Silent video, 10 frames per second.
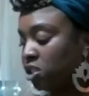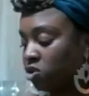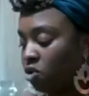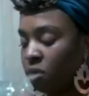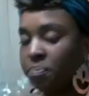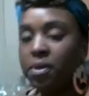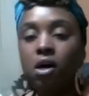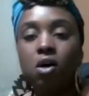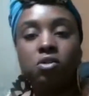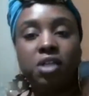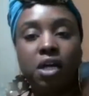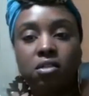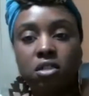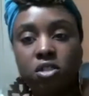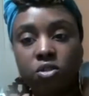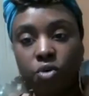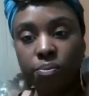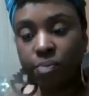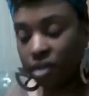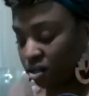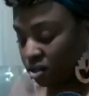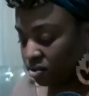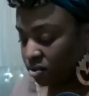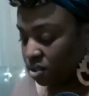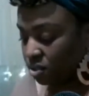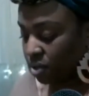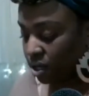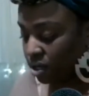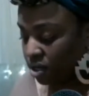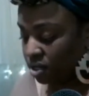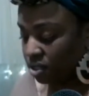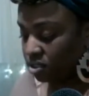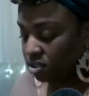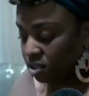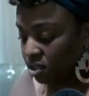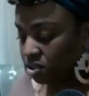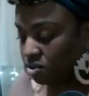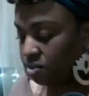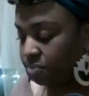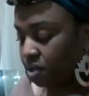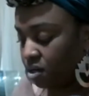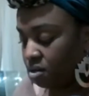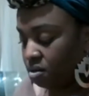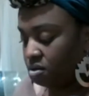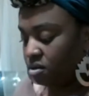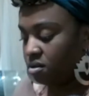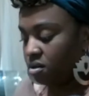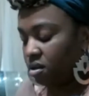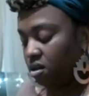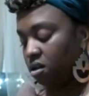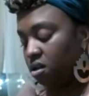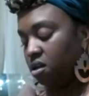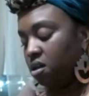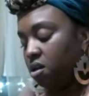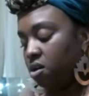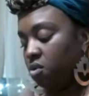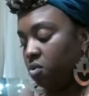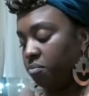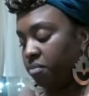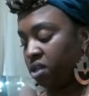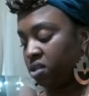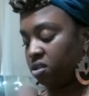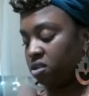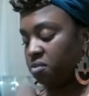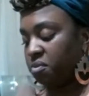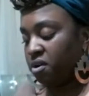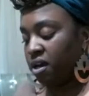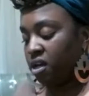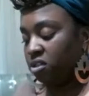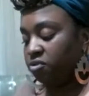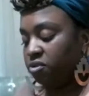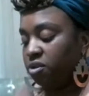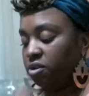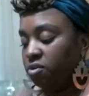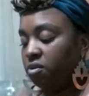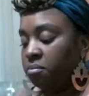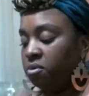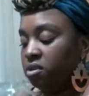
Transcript: Scorpio. Shout out to Scorpios. Okay, yeah, let's yeah. see Scorpio. What Mistress has for you? They